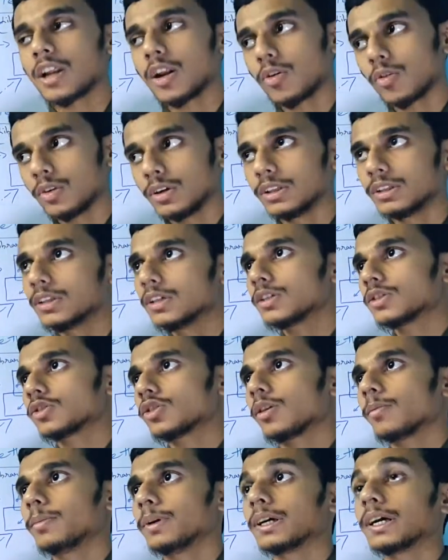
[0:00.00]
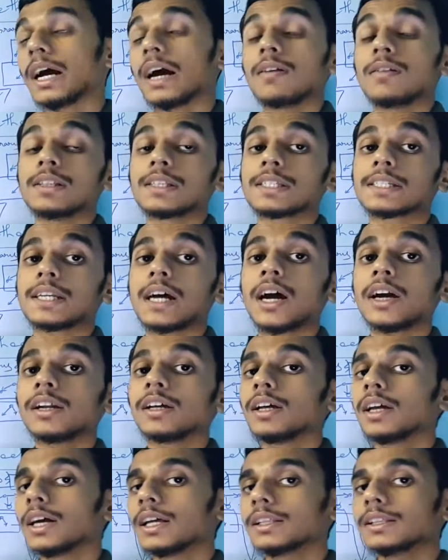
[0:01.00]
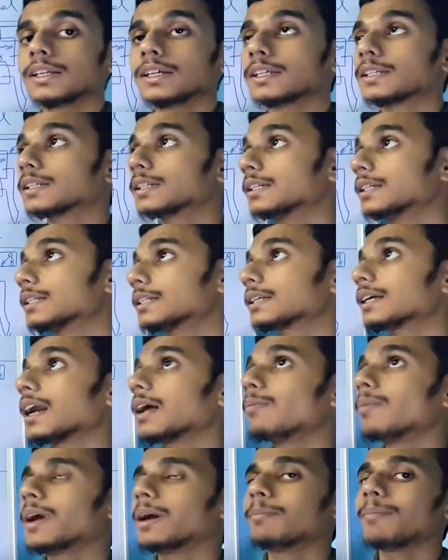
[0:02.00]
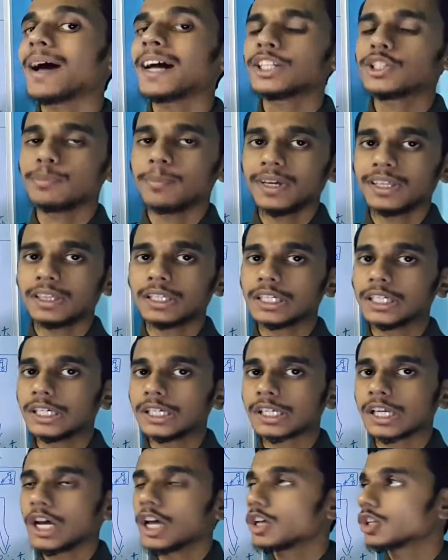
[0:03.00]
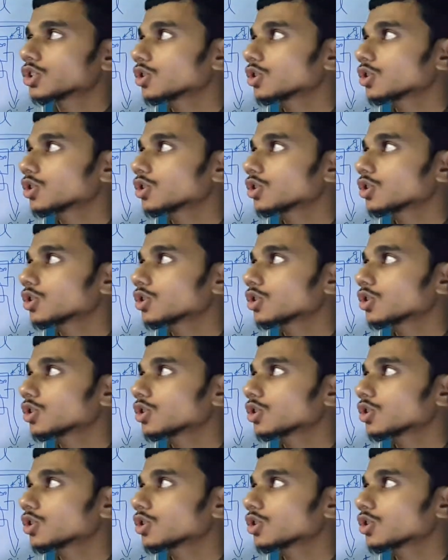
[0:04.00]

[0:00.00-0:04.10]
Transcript: So now in this topic, I will start this describe and match methods.